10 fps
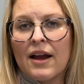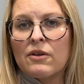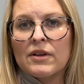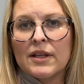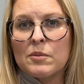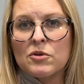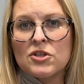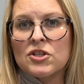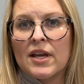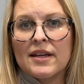I really
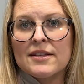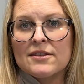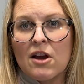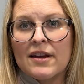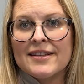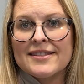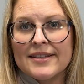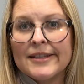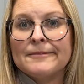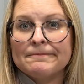appreciate his honesty.